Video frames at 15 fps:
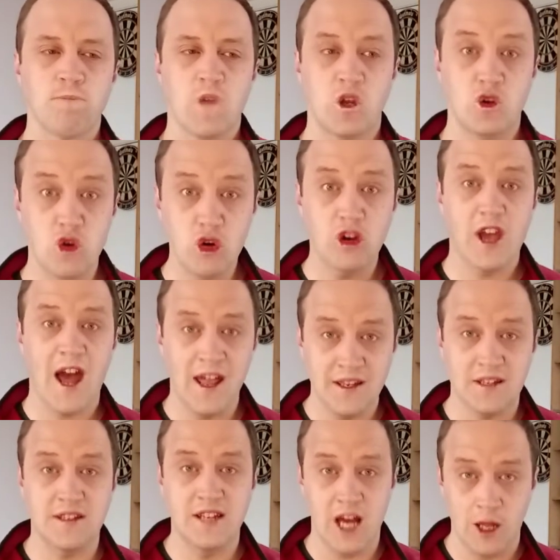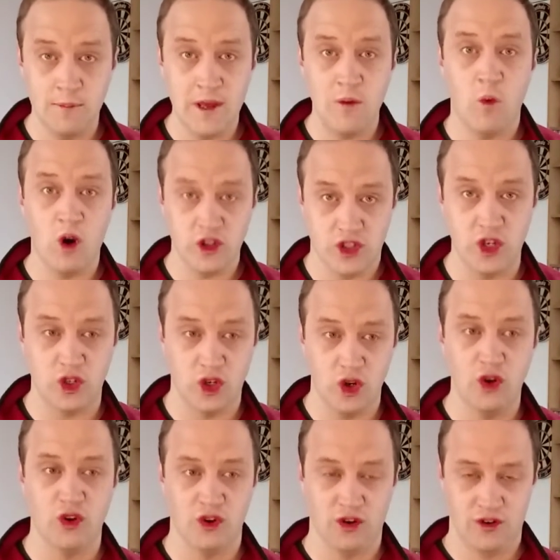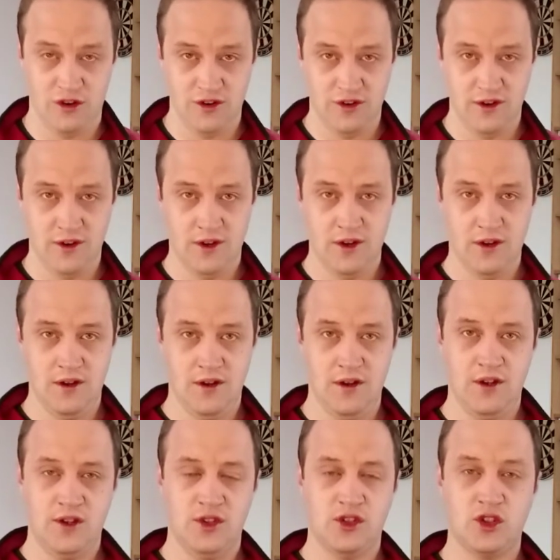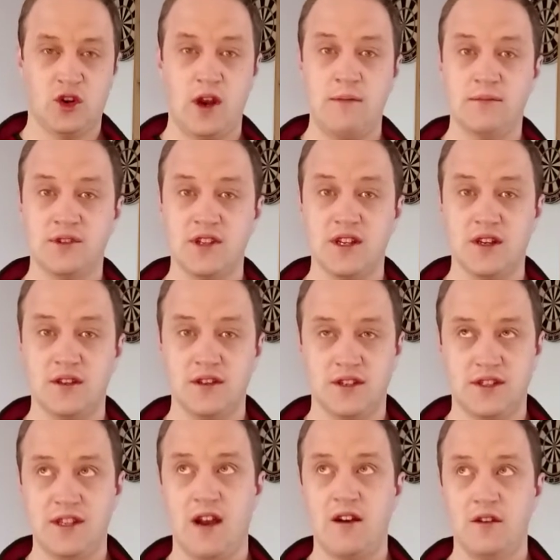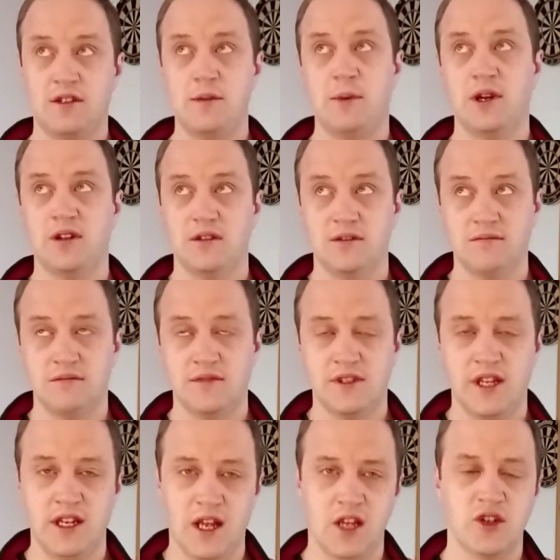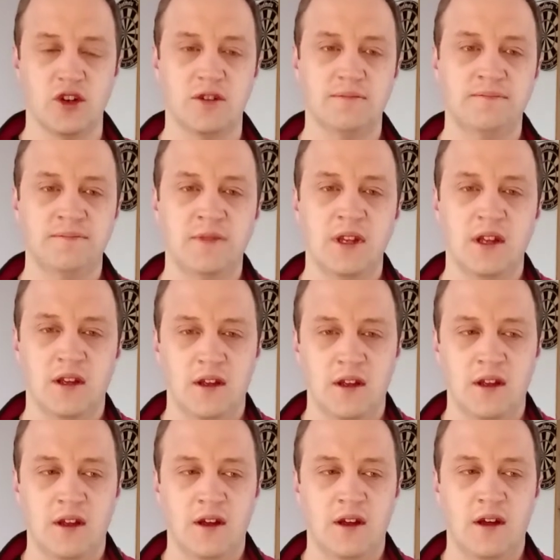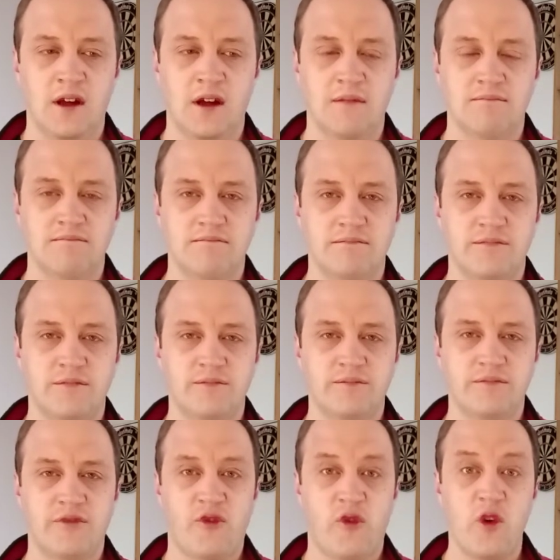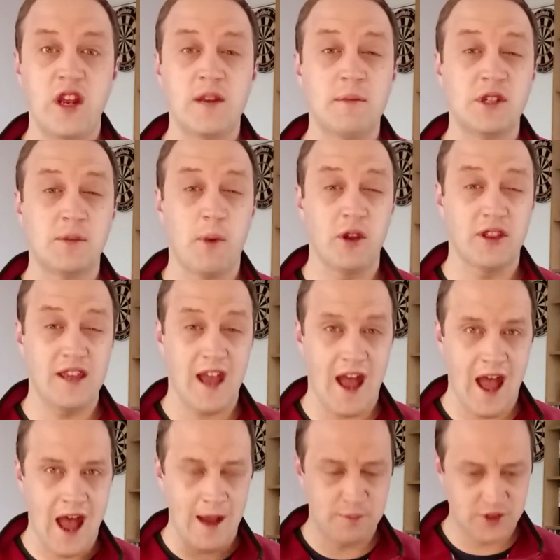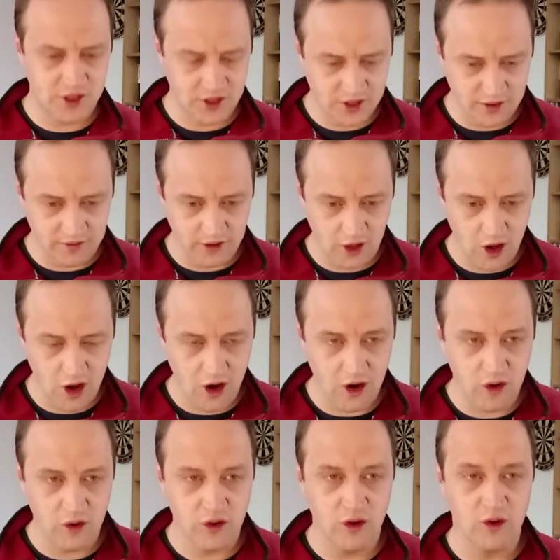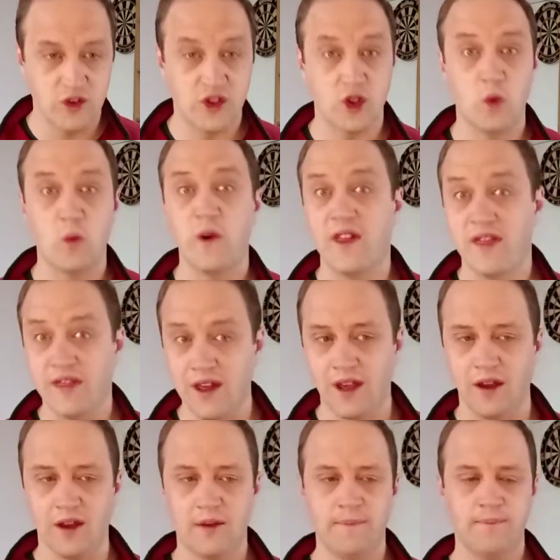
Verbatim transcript: You can't tell me what to do screams the, the stereotypical teenager. Uh, freedom is about the absence of law, or, or so we think.